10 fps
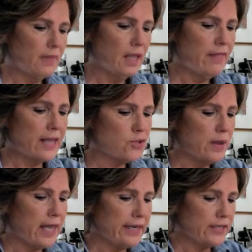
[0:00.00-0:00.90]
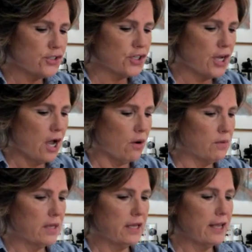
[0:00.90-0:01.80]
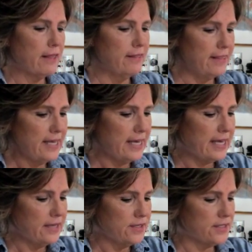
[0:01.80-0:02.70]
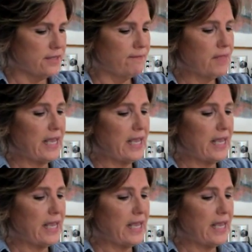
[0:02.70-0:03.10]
That's why that needs to go. This